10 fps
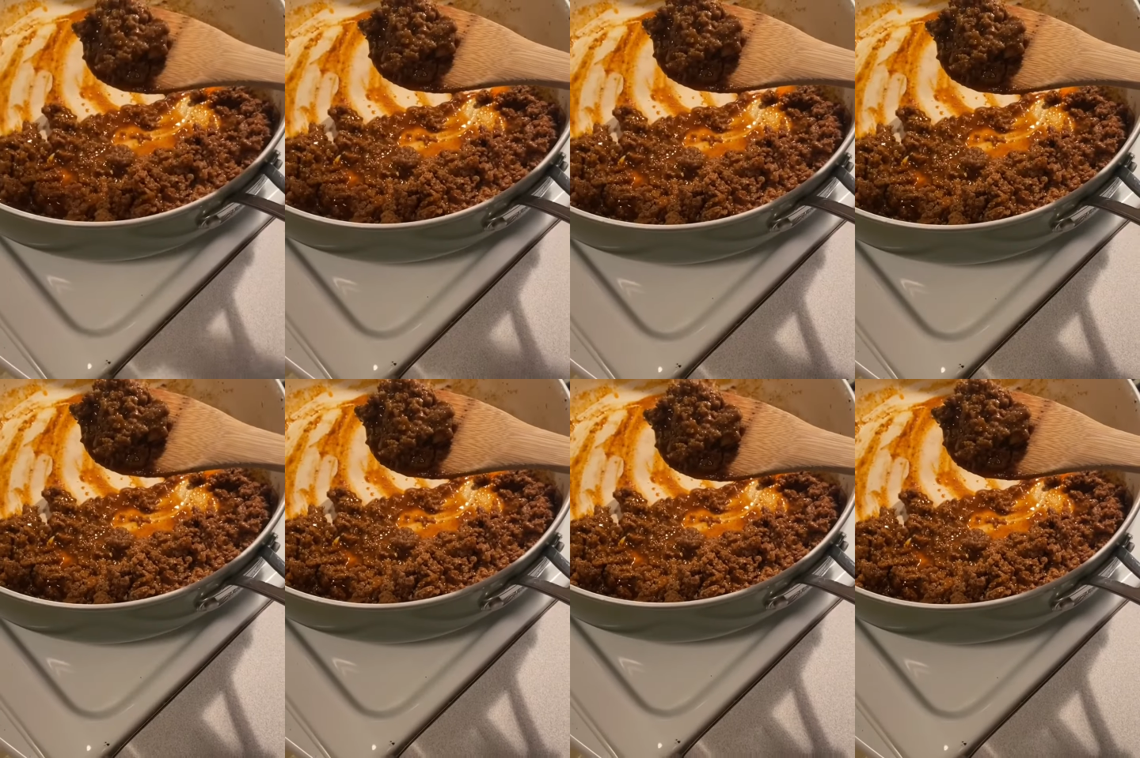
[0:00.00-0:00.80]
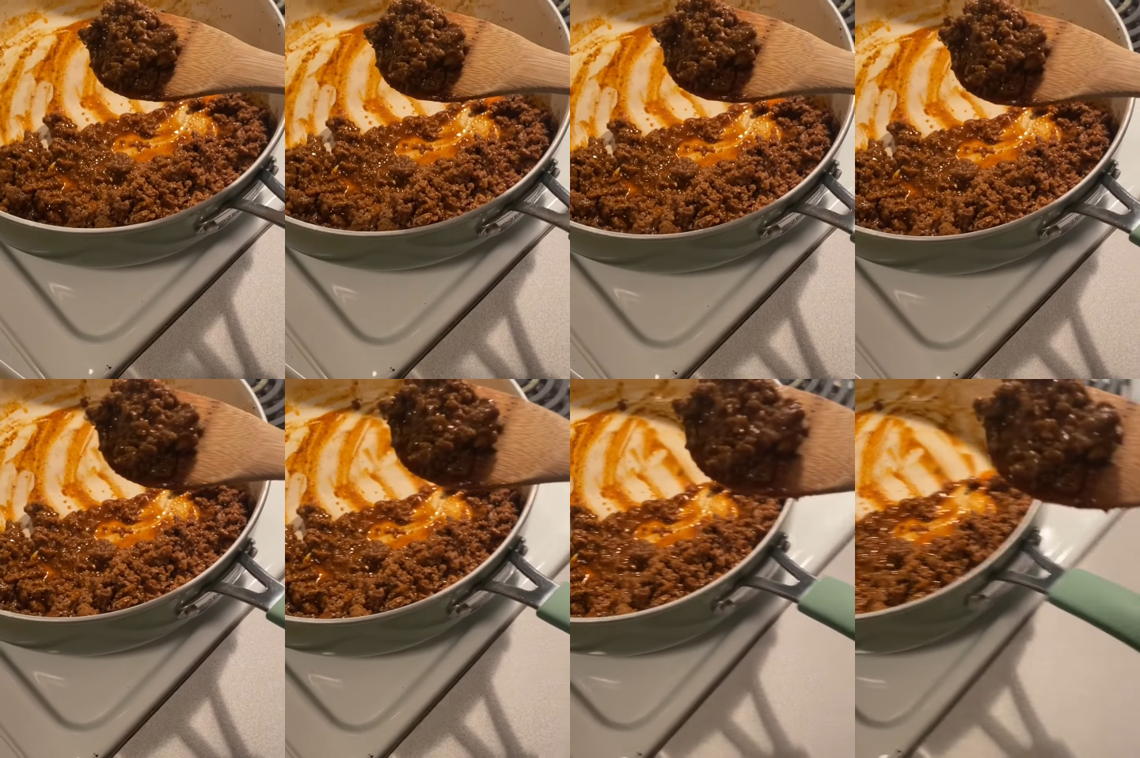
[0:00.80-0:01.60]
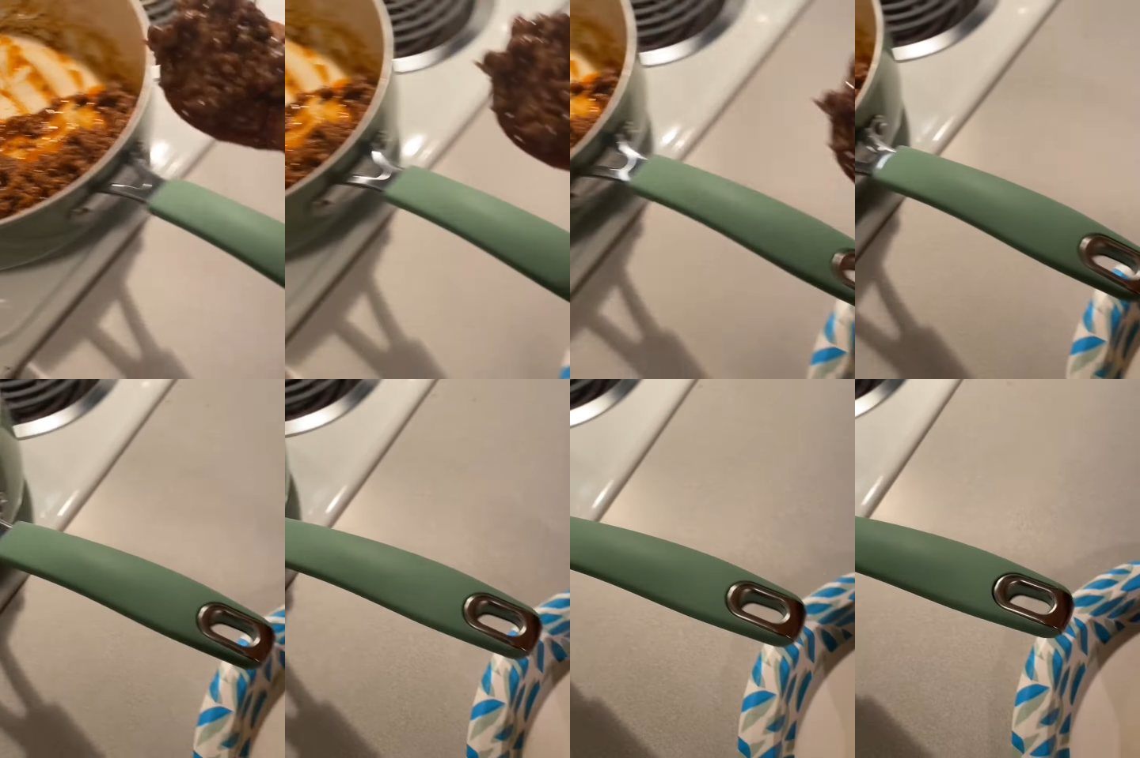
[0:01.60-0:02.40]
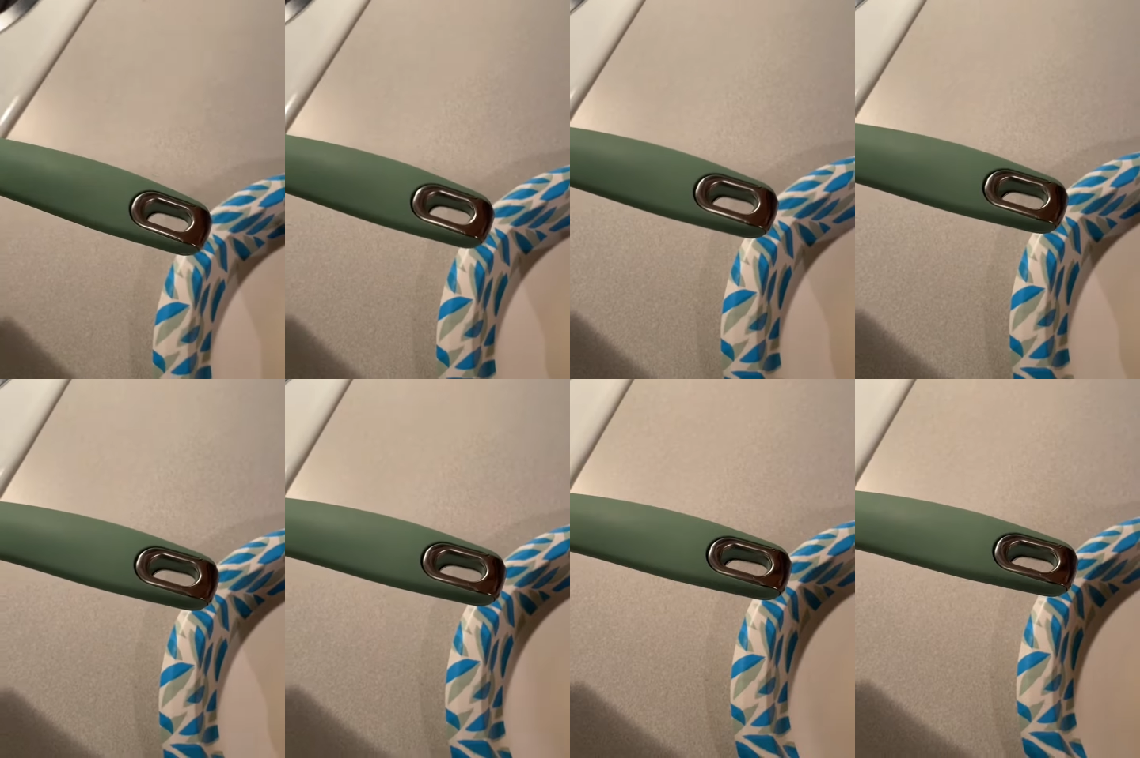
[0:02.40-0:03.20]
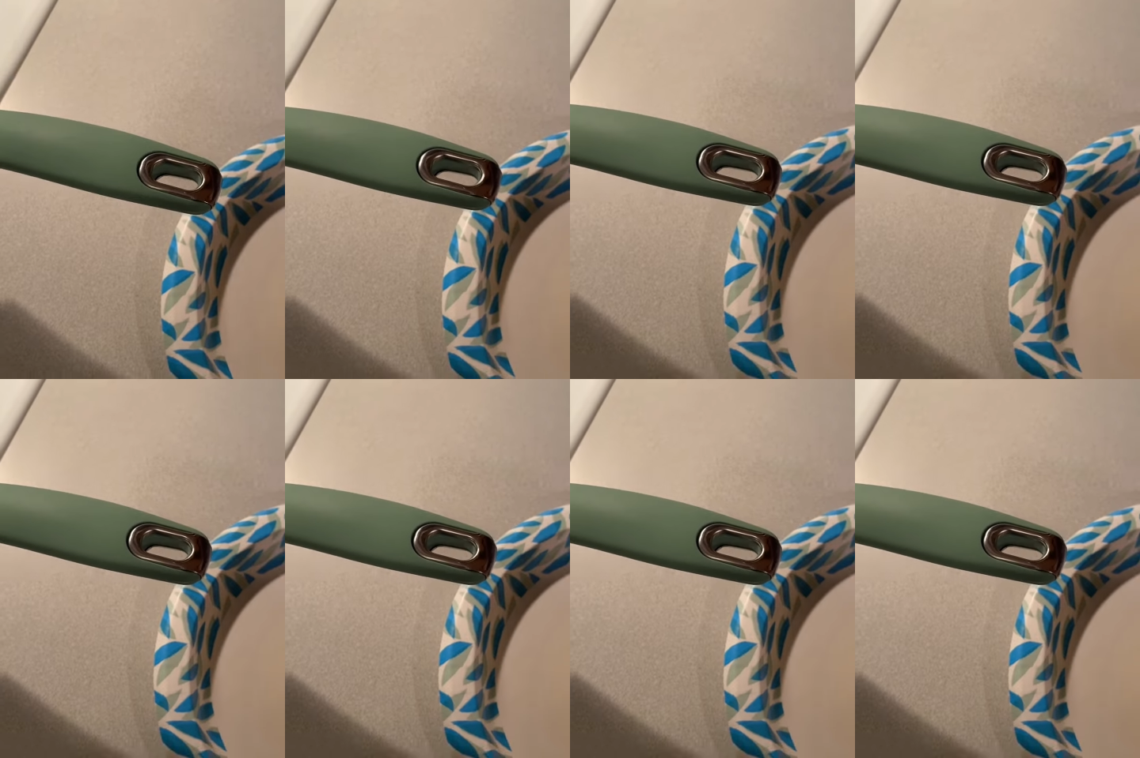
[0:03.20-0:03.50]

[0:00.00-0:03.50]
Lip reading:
No face is visible, so there are no lips to read.